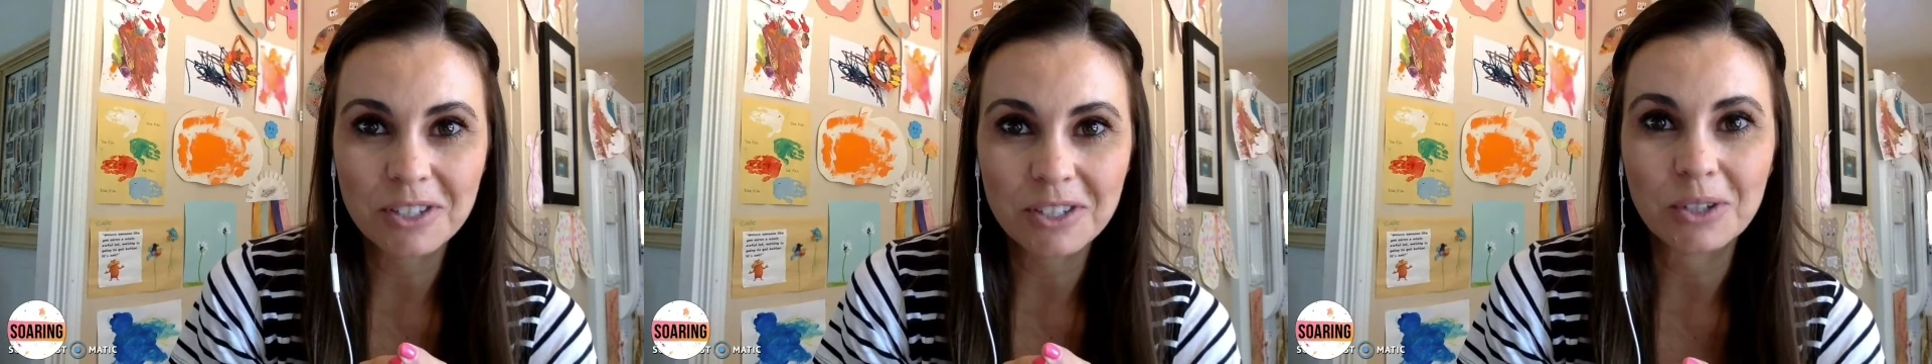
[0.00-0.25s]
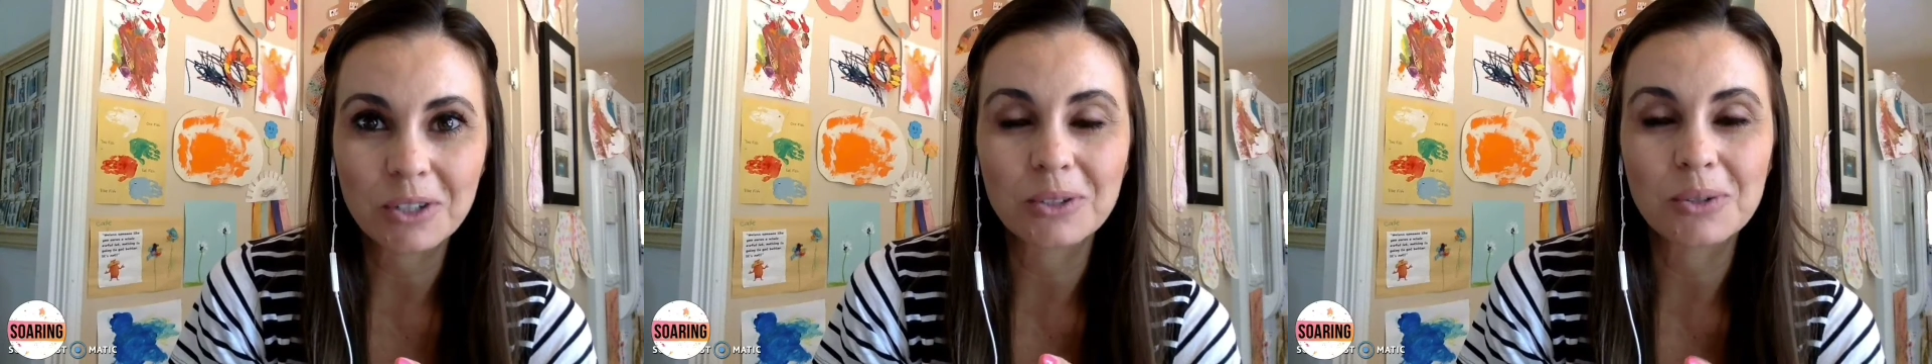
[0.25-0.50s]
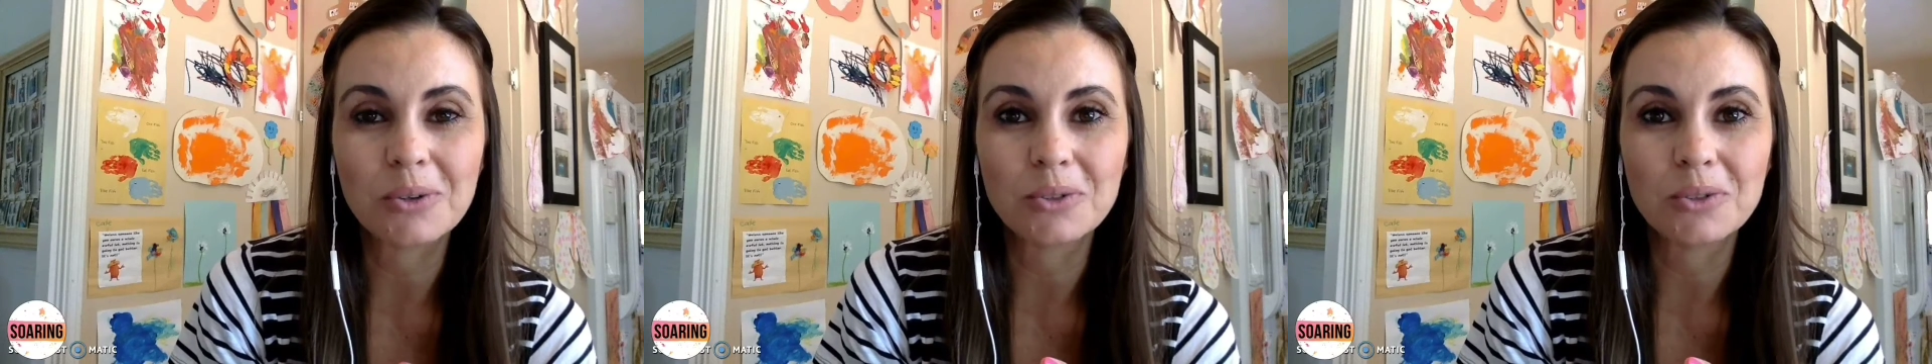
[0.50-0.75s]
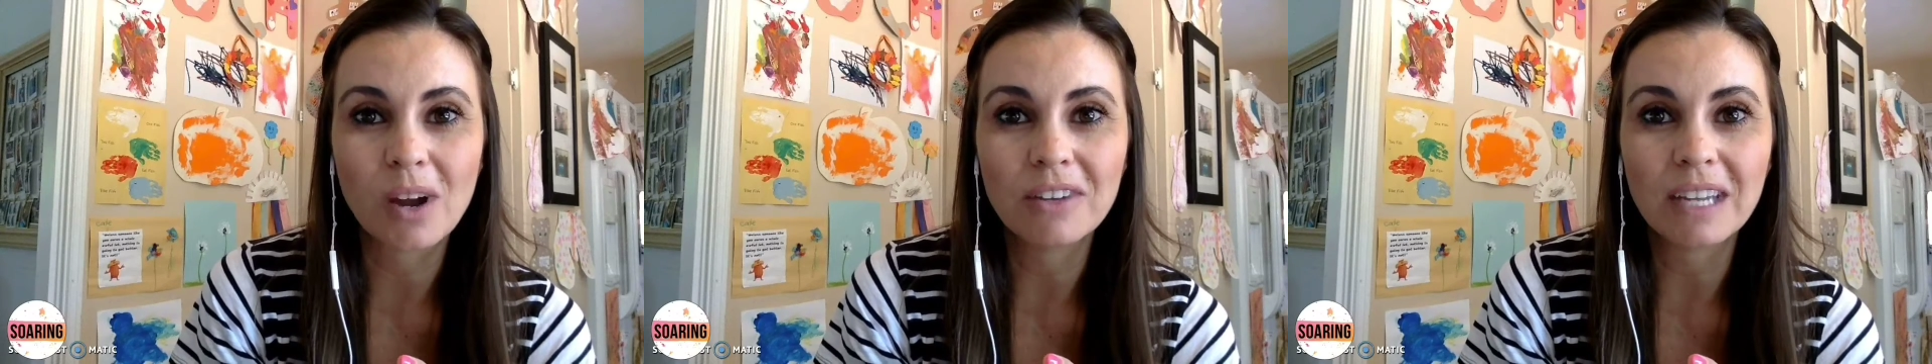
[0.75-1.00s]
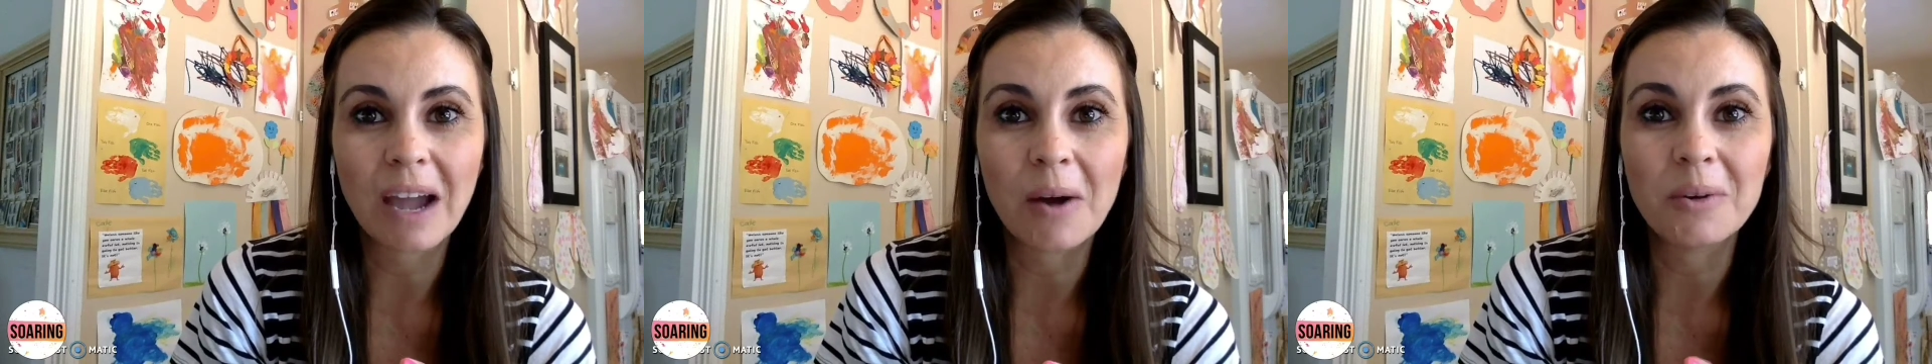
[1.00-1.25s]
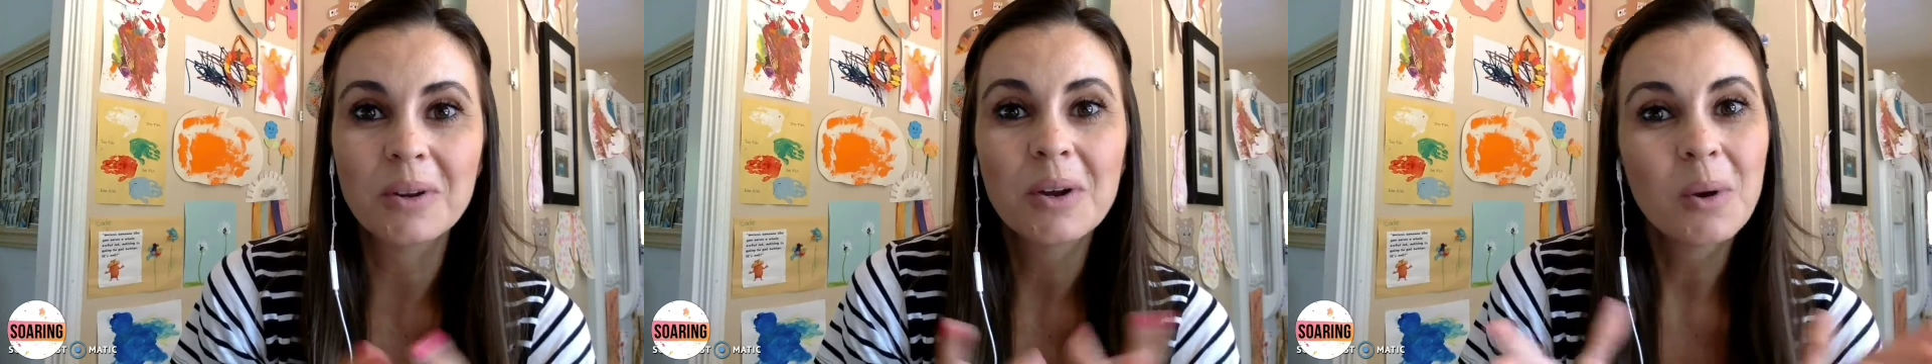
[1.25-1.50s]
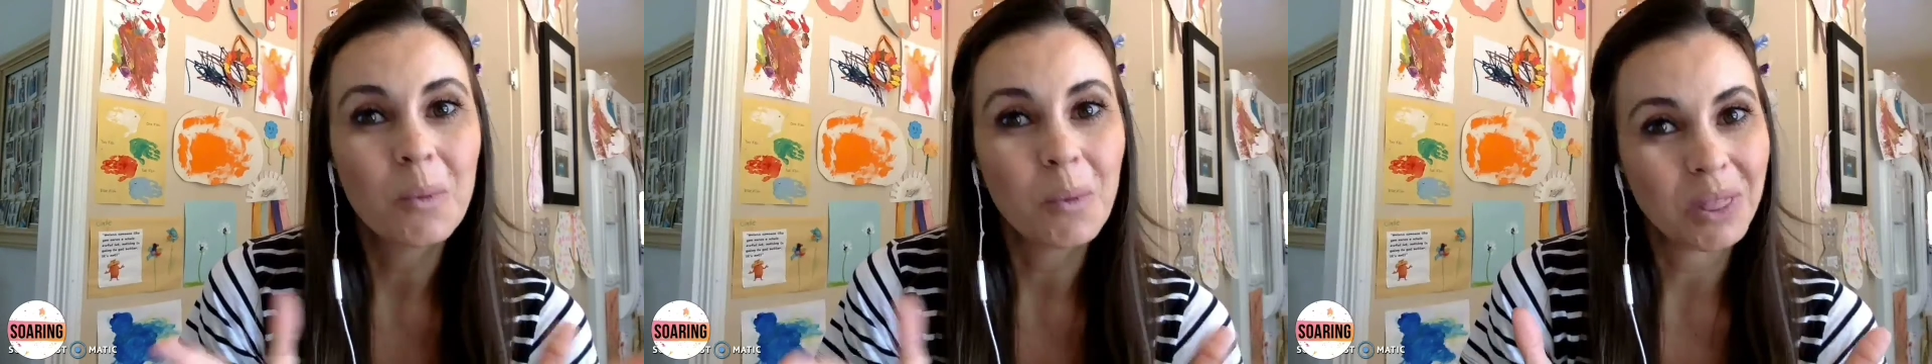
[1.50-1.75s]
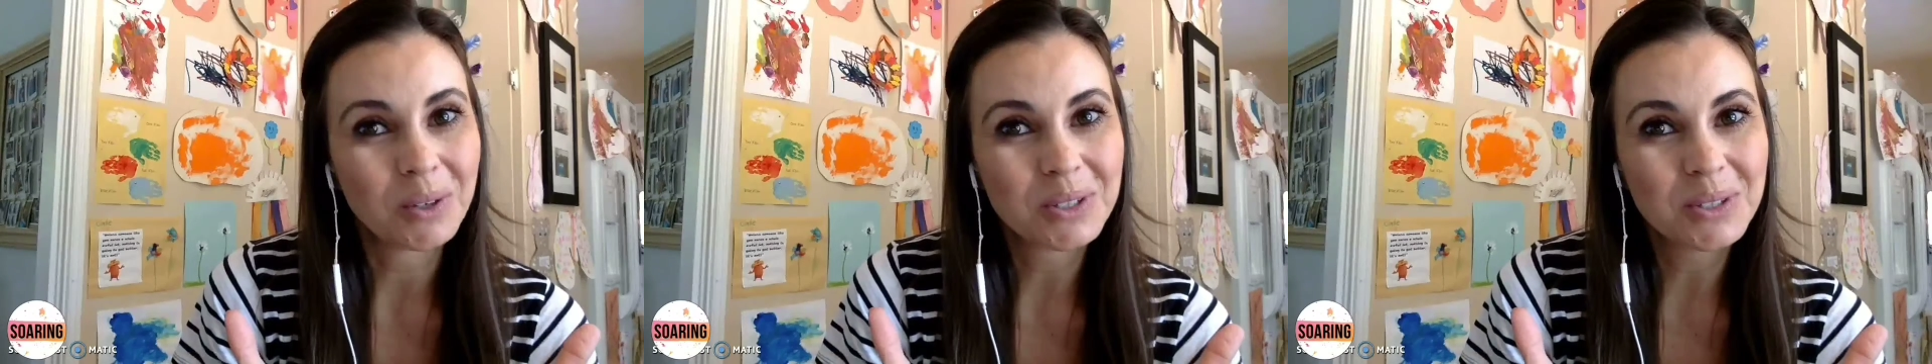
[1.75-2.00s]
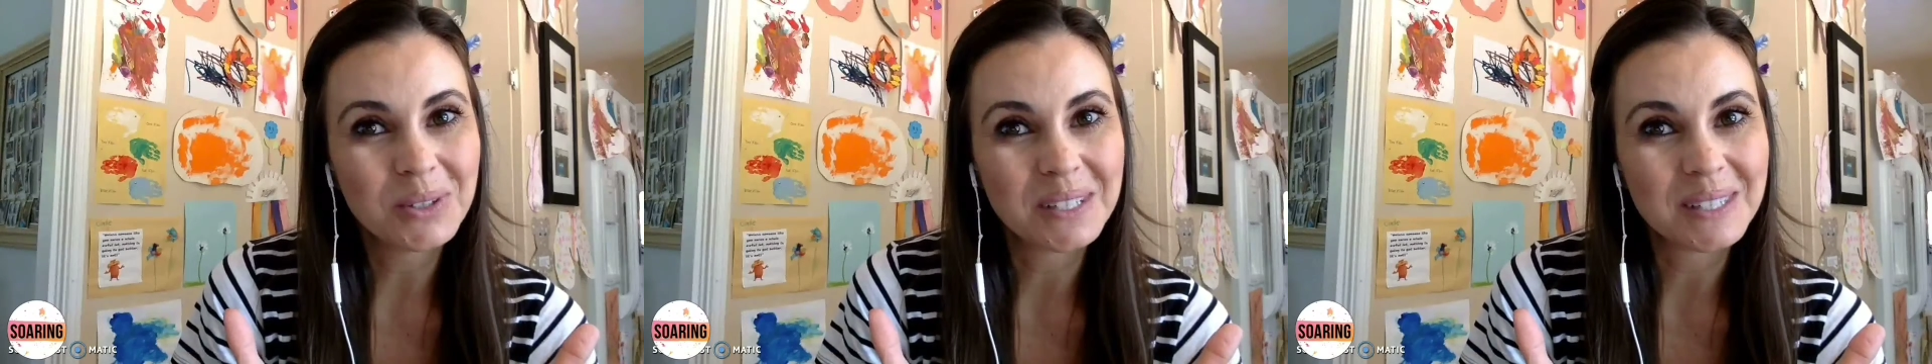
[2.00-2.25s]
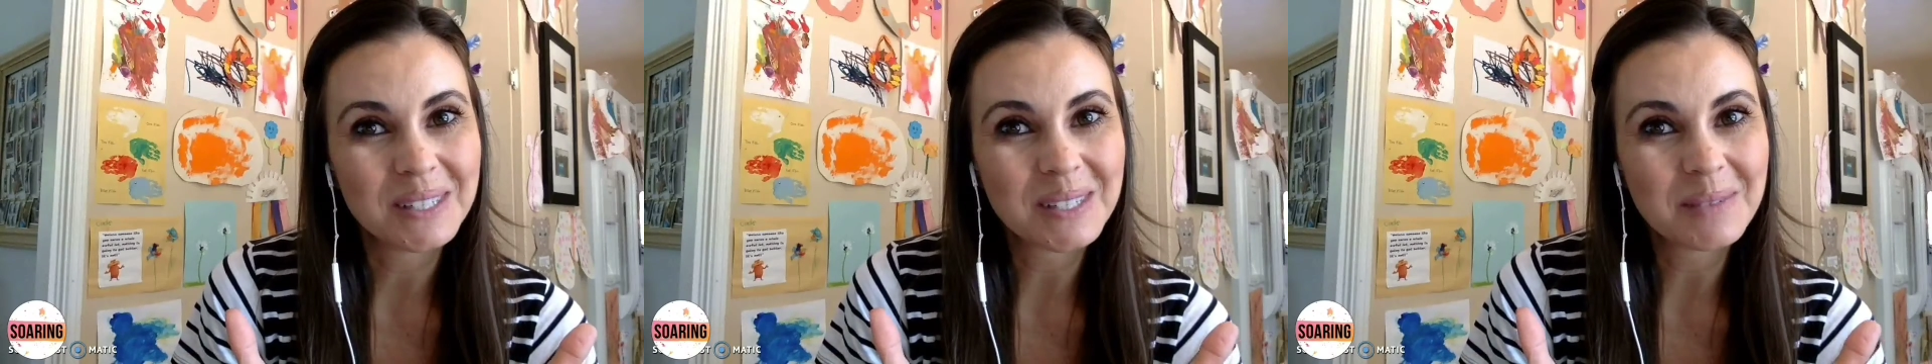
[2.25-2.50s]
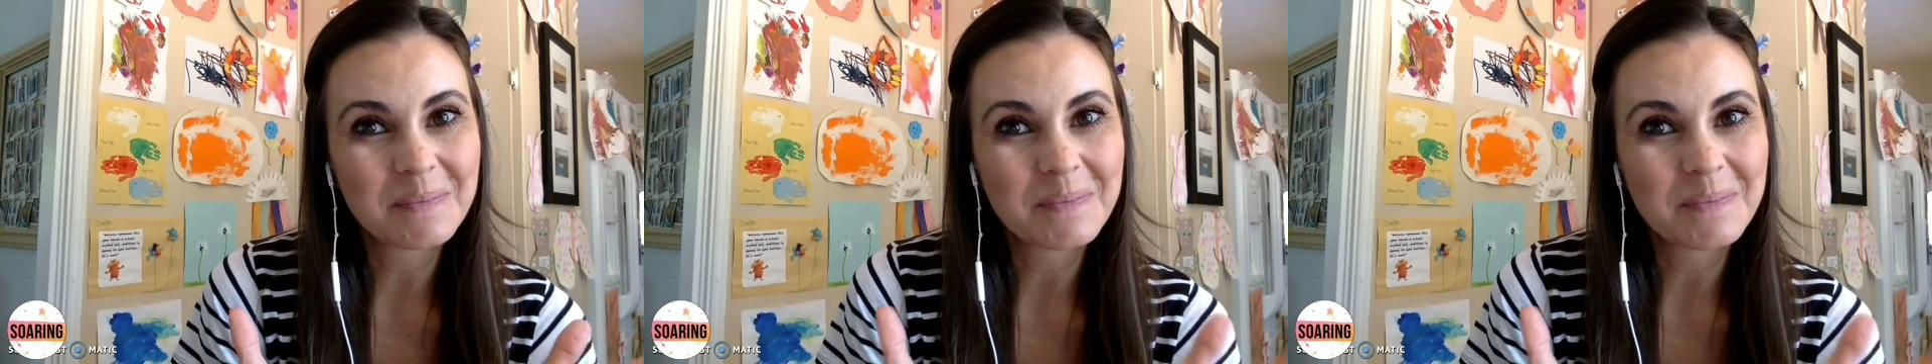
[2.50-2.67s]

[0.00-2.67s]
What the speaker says: to your Google Drive account with your students.